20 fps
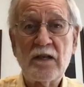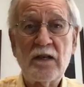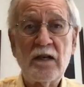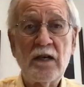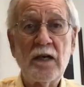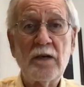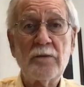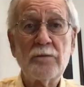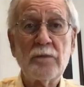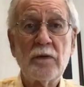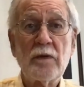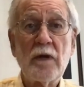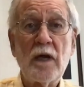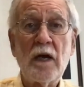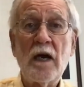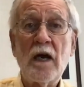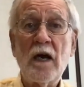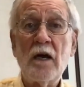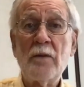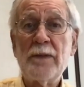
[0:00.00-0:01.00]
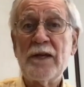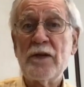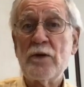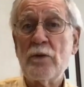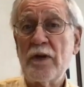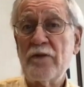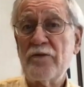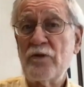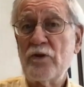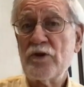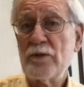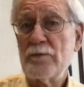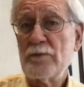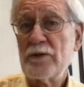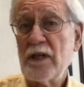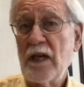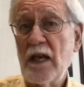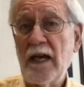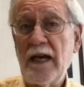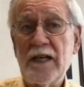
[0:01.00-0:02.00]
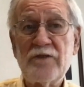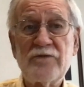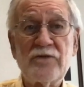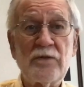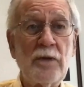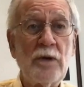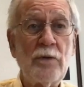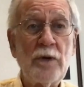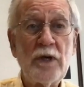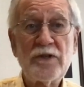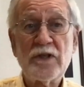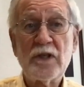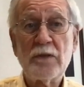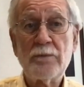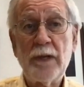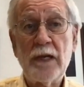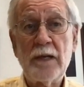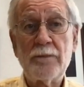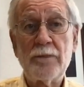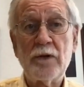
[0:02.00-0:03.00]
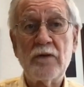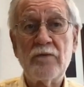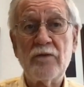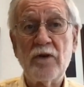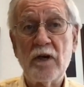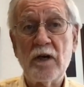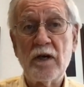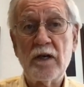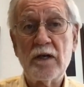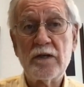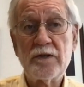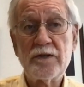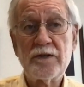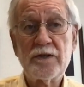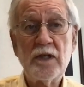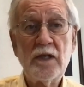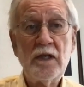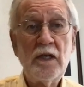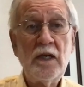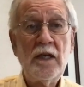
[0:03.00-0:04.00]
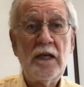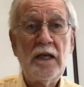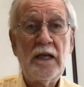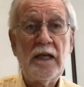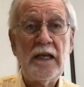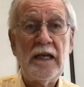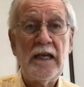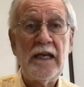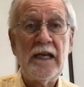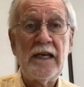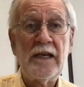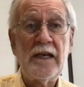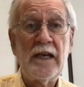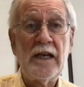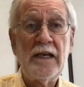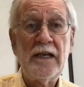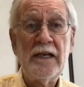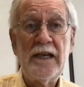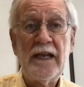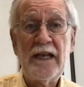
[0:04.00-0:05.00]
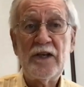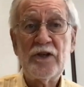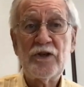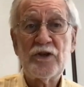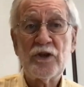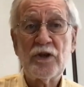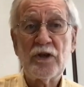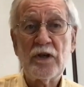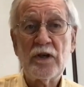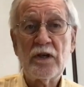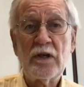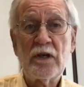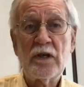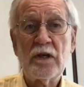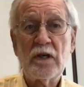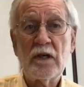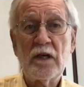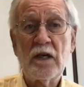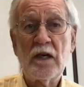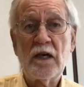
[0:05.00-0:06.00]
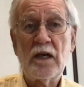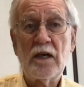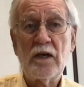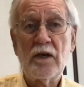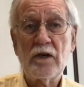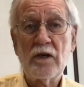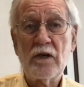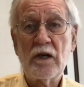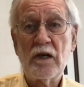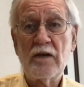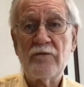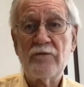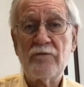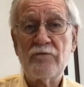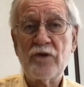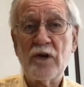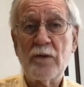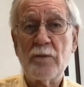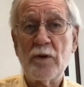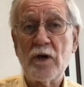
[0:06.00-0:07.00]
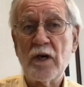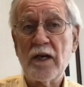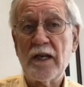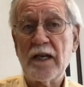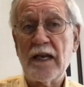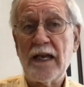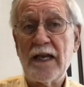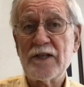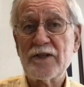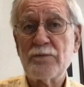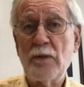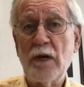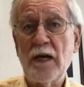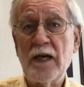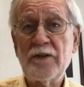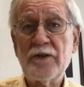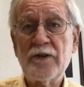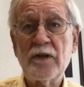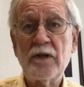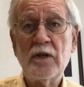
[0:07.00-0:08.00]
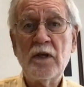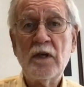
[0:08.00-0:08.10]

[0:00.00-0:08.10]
I'll be going through some slides from a recent paper of ours in Nature from early last month.